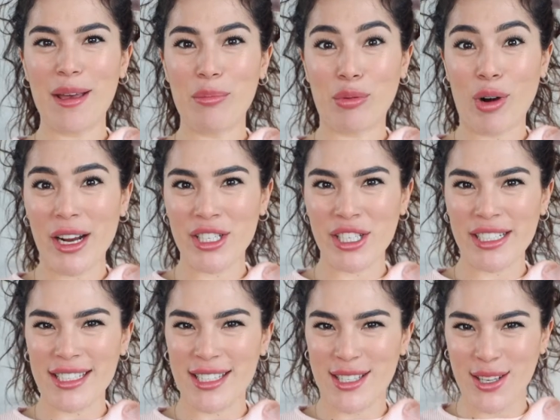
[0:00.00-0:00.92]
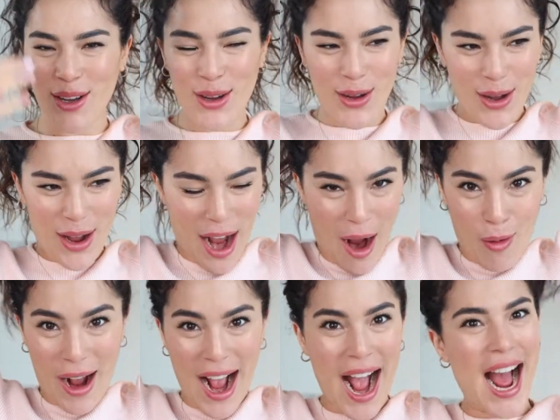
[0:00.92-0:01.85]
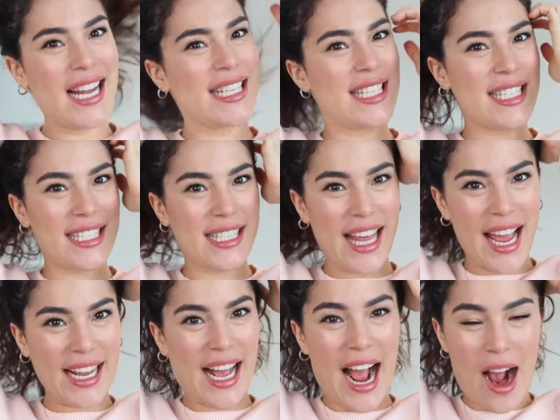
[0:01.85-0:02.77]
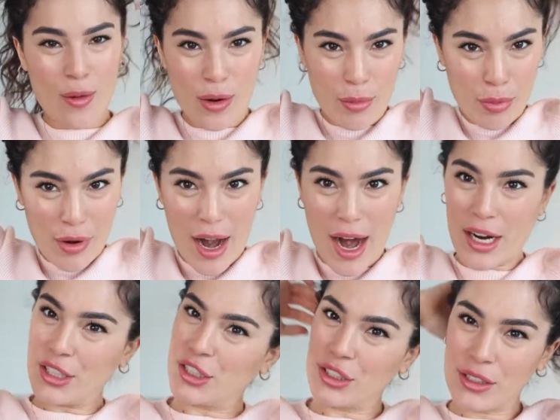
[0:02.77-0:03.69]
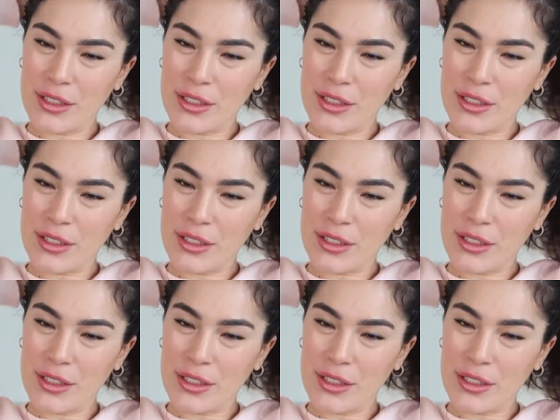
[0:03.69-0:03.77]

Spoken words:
brushes, so our hands is like our brush.